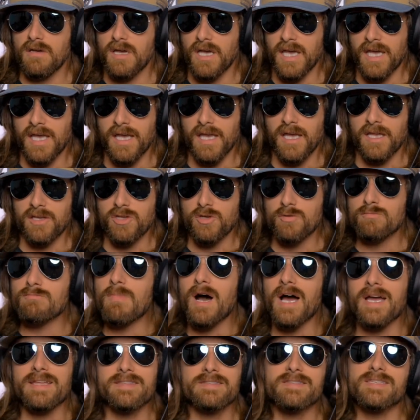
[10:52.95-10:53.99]
and you
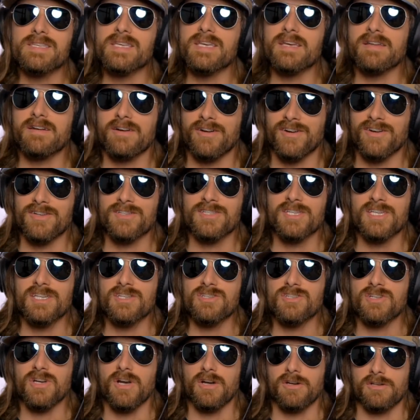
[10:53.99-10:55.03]
might see it on a
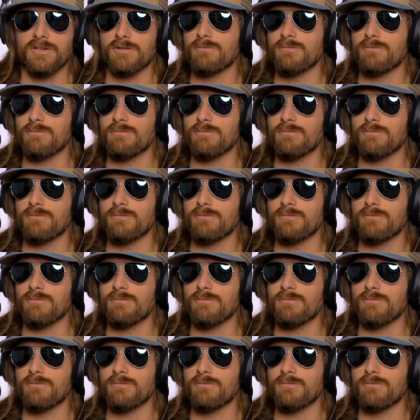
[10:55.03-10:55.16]
T-shirt.